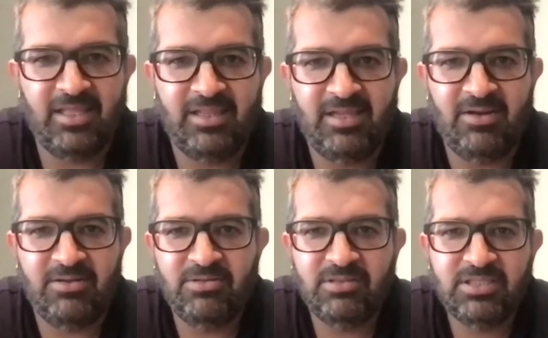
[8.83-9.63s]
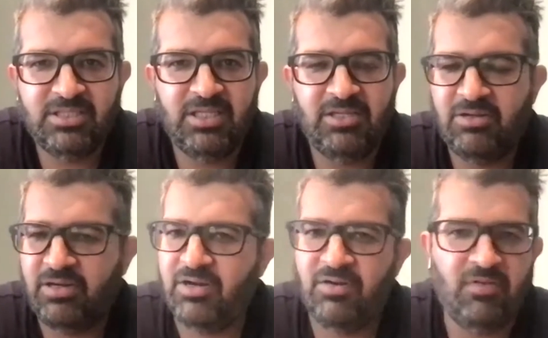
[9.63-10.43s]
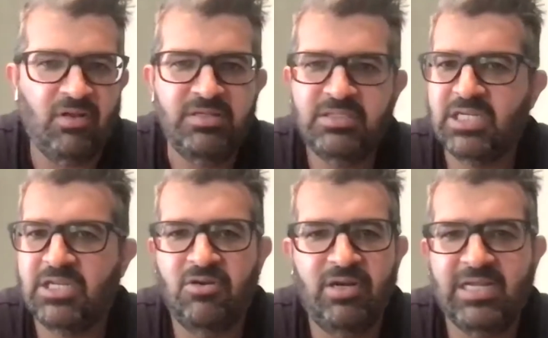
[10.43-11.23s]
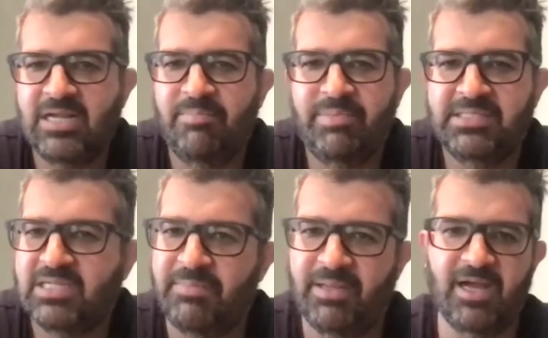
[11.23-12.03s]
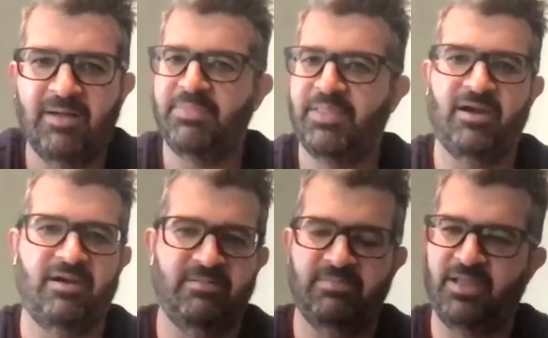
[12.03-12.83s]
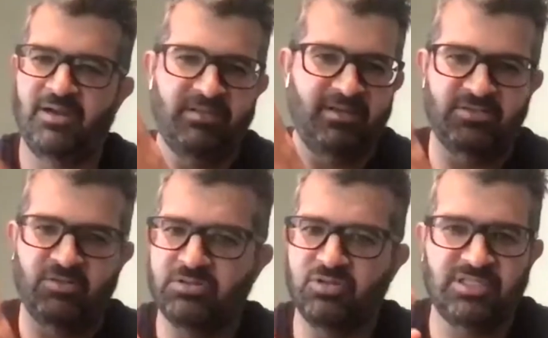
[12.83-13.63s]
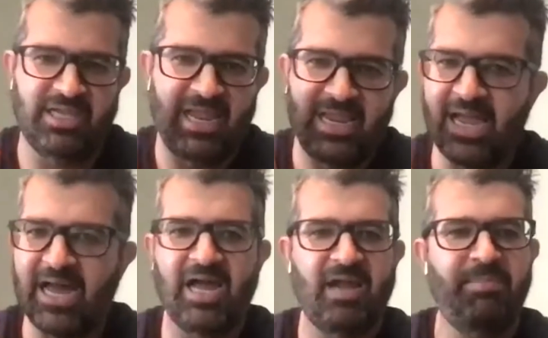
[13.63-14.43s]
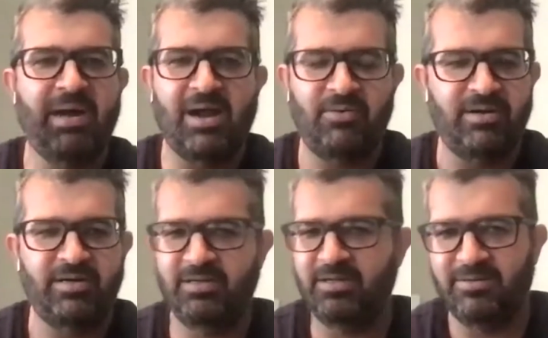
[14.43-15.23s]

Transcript: You'll hear of all these security companies coming up that are there's all sorts of AI powered,